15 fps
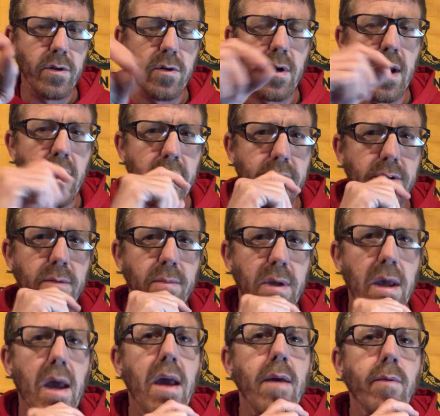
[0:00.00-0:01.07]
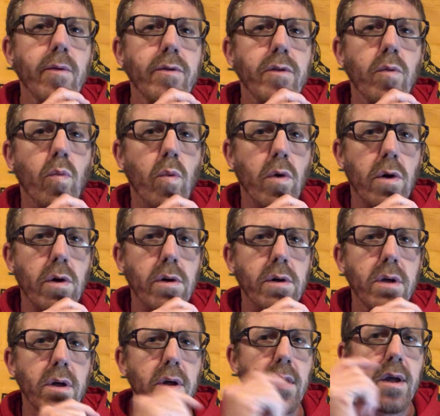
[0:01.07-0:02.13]
you guys to be able to
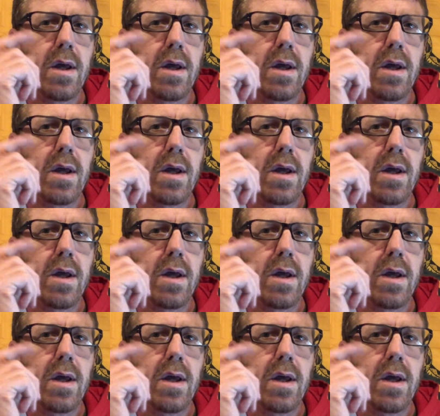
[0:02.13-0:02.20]
work